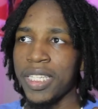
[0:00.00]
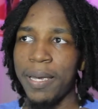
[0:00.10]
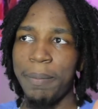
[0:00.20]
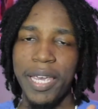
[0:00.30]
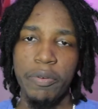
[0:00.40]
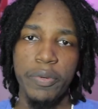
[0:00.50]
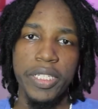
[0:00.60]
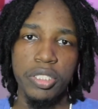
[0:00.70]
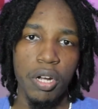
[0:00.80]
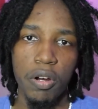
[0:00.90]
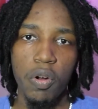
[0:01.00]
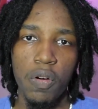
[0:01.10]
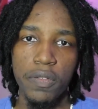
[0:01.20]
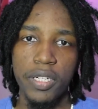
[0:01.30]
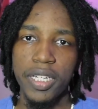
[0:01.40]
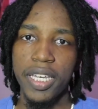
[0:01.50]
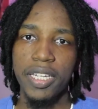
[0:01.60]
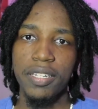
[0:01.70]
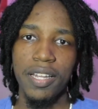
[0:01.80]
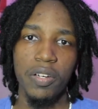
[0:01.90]
it may restart over
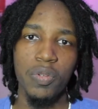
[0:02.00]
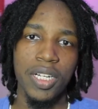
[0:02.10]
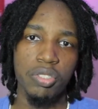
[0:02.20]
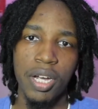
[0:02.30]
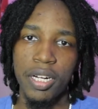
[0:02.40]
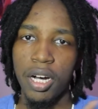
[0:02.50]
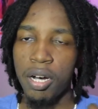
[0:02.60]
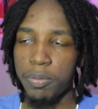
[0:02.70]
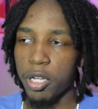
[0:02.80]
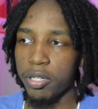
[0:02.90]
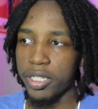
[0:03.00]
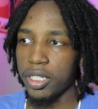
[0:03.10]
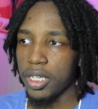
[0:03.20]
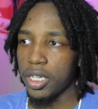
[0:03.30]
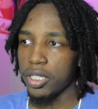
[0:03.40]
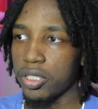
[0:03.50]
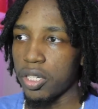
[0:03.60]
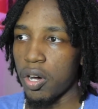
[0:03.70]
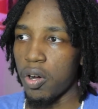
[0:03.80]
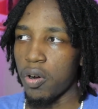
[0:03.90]
again like when I try to upload it.
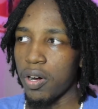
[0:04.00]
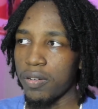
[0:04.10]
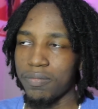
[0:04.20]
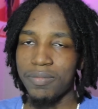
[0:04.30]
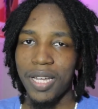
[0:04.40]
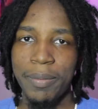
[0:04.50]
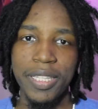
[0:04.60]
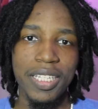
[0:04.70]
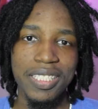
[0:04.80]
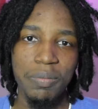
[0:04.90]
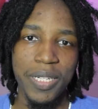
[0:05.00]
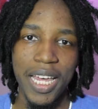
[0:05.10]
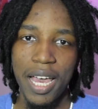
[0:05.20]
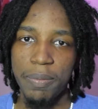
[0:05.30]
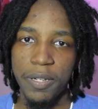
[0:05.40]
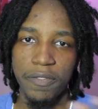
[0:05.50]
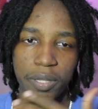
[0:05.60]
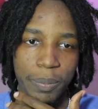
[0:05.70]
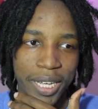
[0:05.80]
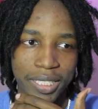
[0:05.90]
So I mean, this has been happening for
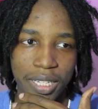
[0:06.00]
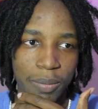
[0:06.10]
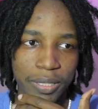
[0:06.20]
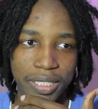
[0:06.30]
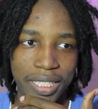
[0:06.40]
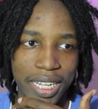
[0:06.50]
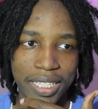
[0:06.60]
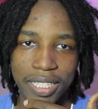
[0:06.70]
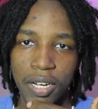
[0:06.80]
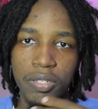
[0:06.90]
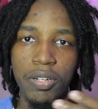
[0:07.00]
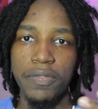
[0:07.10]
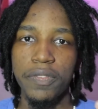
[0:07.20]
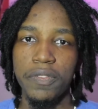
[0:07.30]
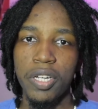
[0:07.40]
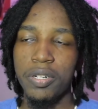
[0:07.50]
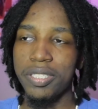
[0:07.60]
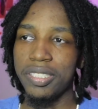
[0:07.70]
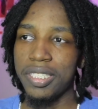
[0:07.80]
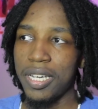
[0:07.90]
the past couple of days. I don't know if you've
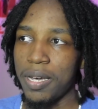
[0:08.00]
noticed,